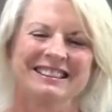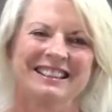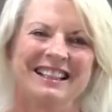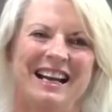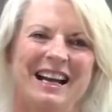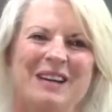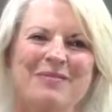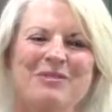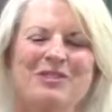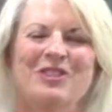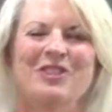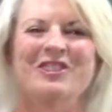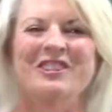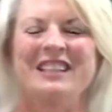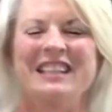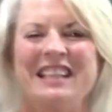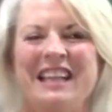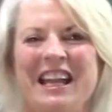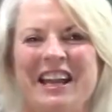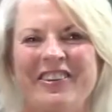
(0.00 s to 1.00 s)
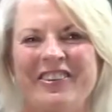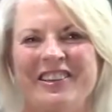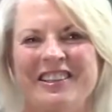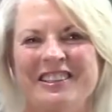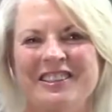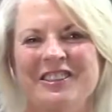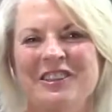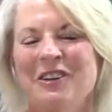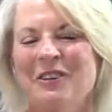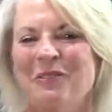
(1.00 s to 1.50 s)
I'm Shirley
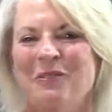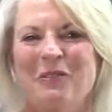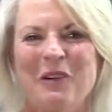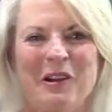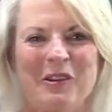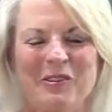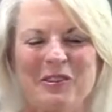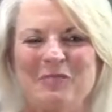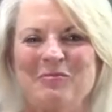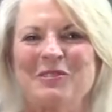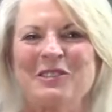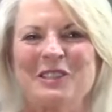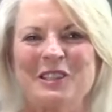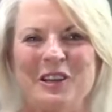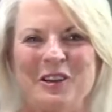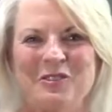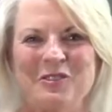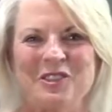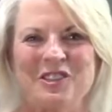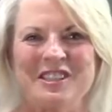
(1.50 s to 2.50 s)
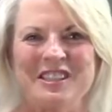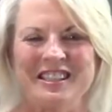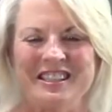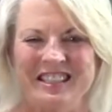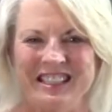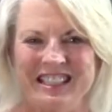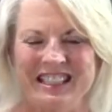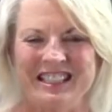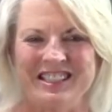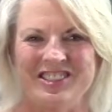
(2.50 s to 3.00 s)
Garrett. Welcome to Coaching in the
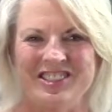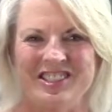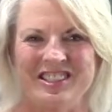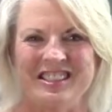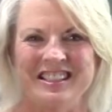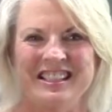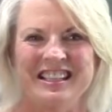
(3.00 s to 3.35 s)
Kitchen.